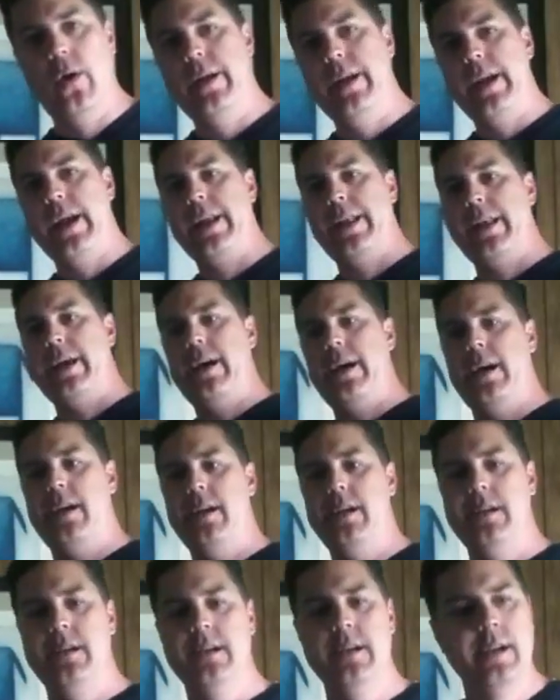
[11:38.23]
And I
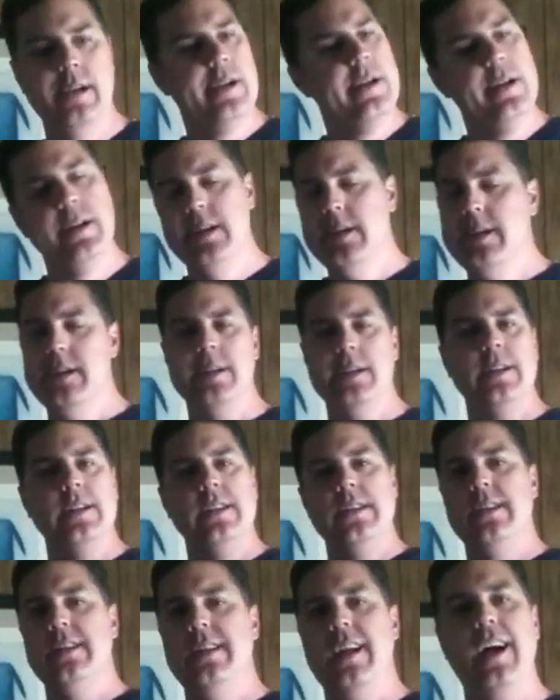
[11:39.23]

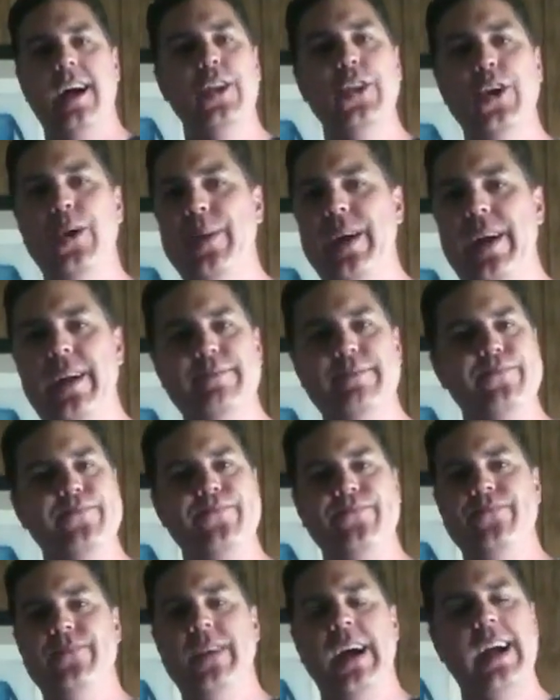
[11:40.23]
don't know, man.
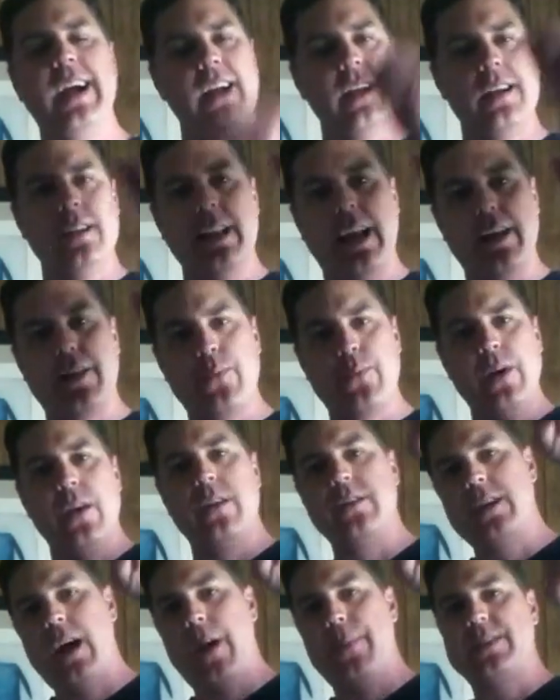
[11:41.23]
I got like 3 other
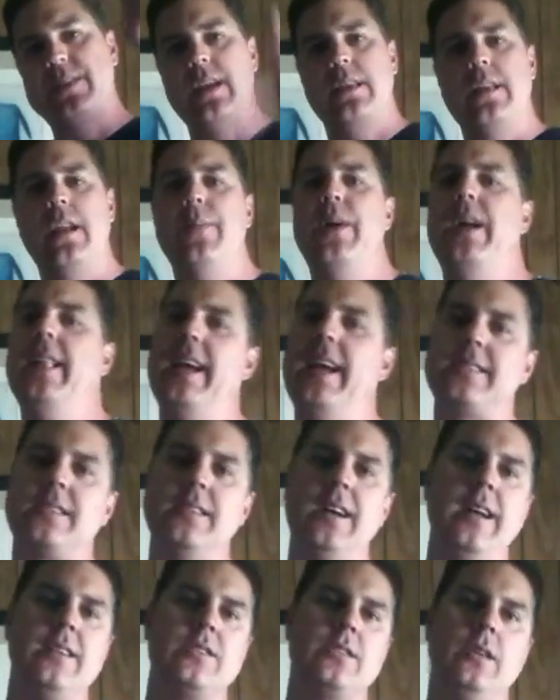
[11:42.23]
topics I thought about last
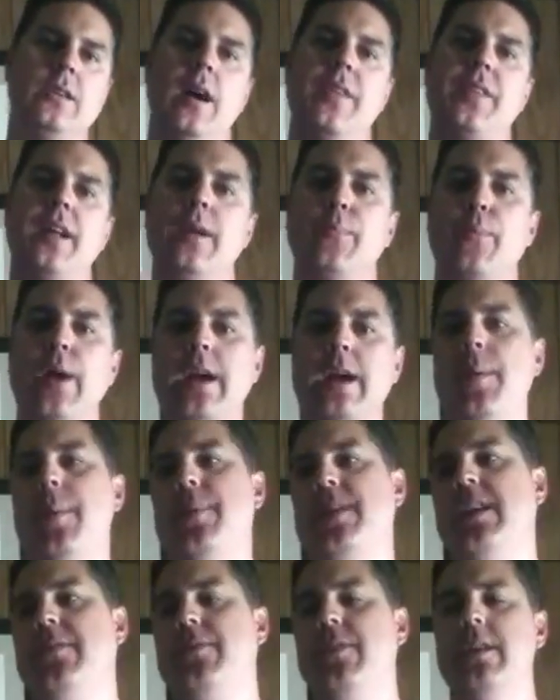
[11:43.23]
night, so I thought I'd break them up in
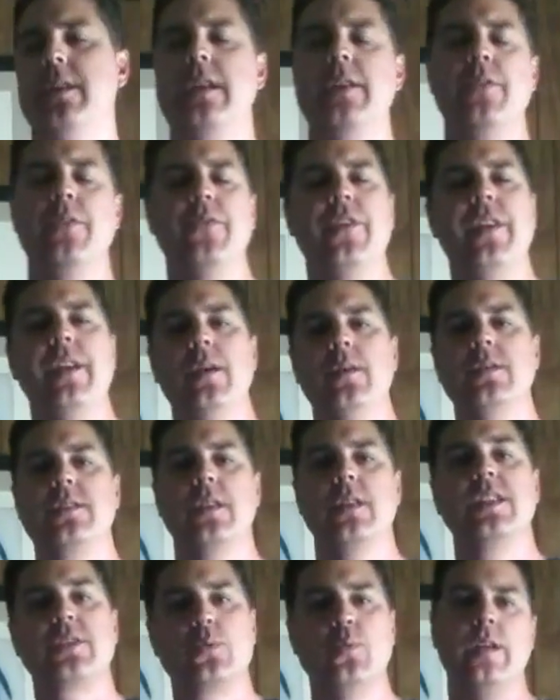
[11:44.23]
different videos. So
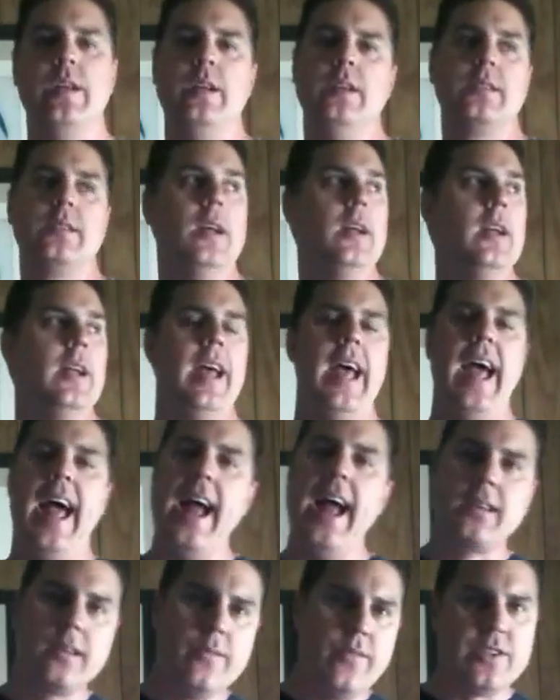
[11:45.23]
this one is,
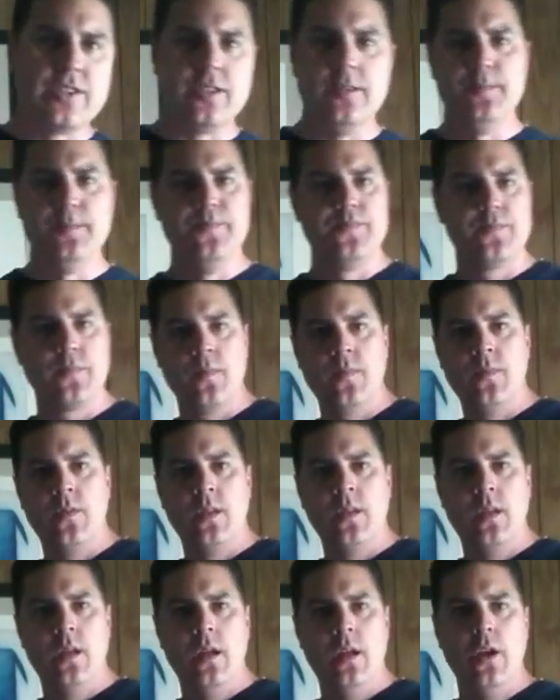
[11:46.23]
Activision,
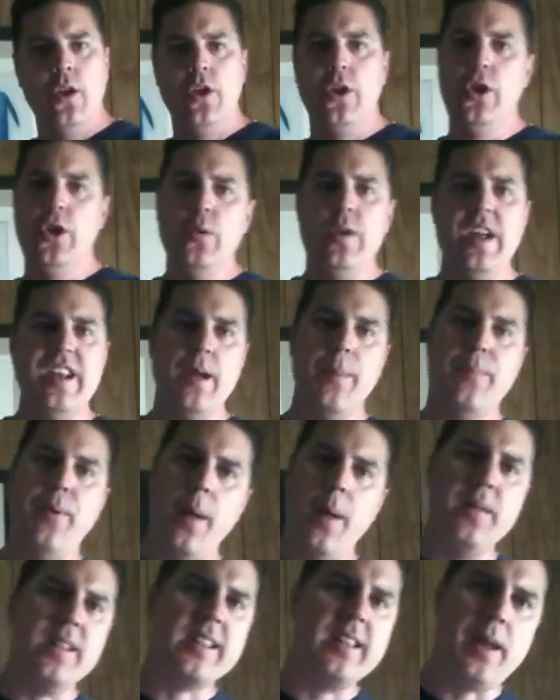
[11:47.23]
you need to
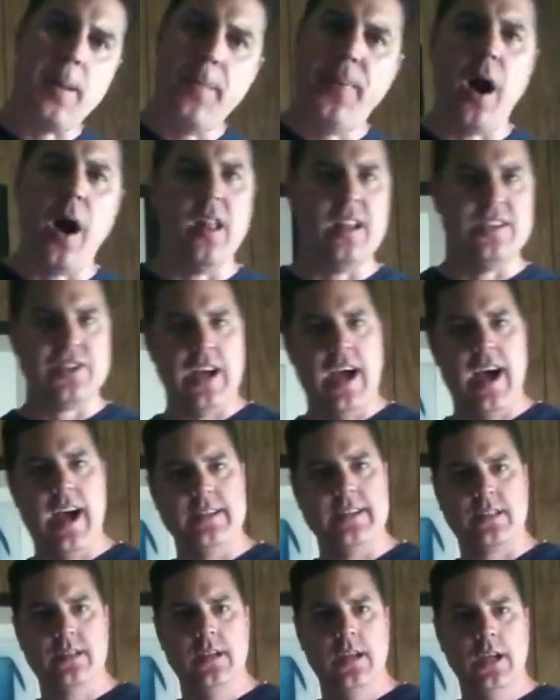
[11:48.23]
publicly
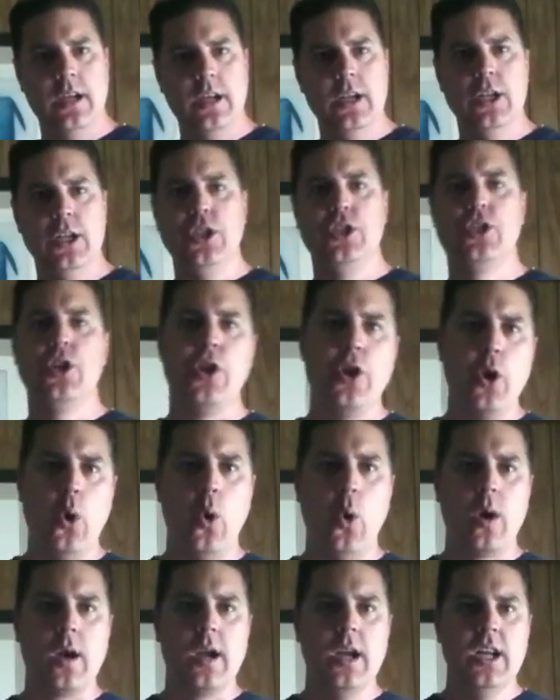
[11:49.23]
apologize to
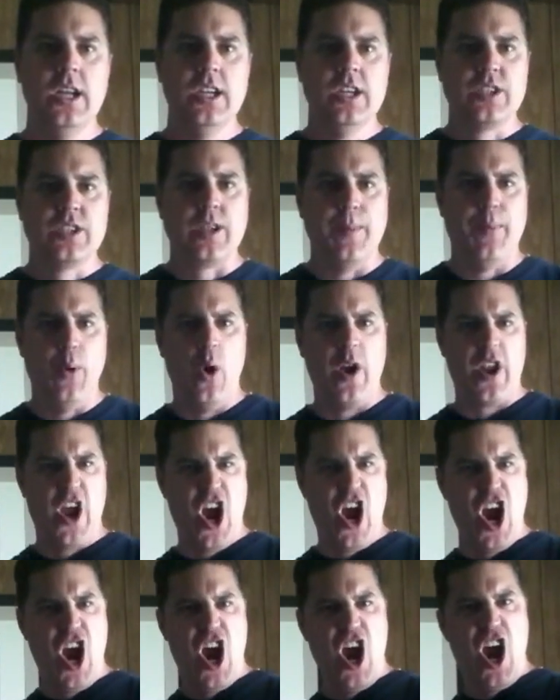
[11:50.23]
your
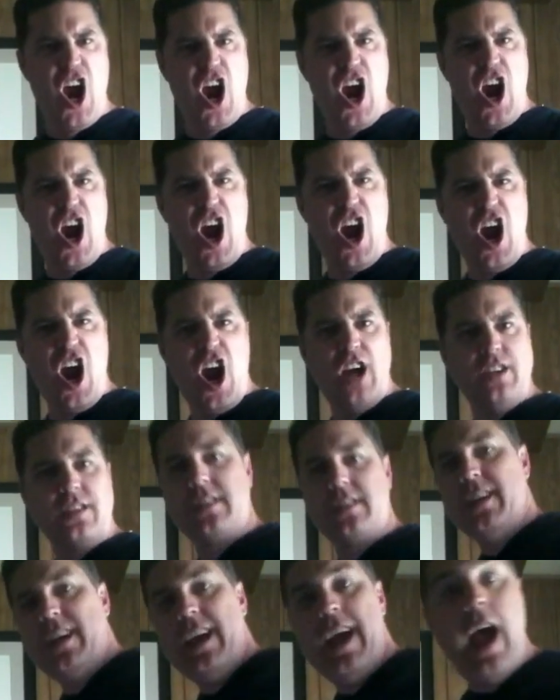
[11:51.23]

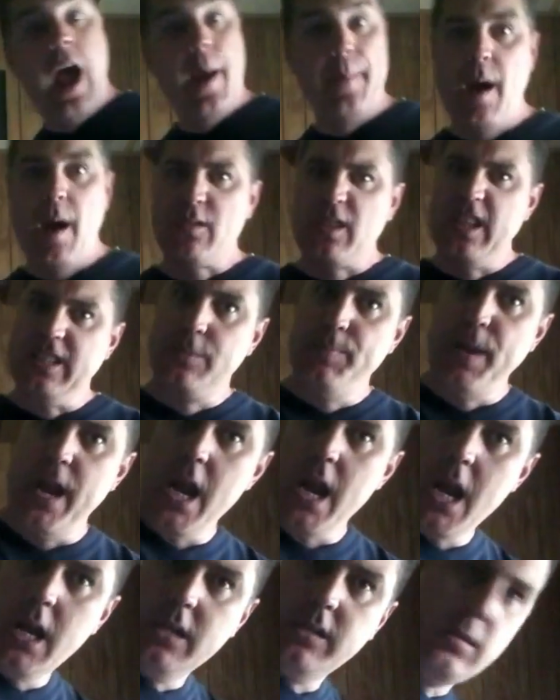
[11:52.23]
supporters. I'm out this
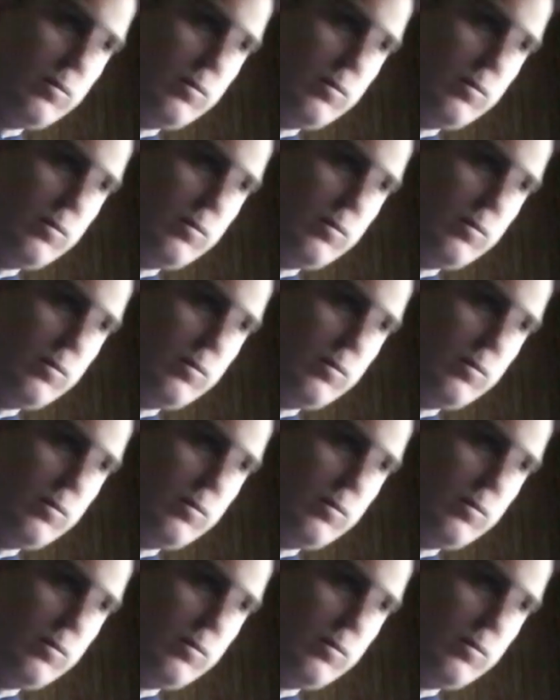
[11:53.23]
piece.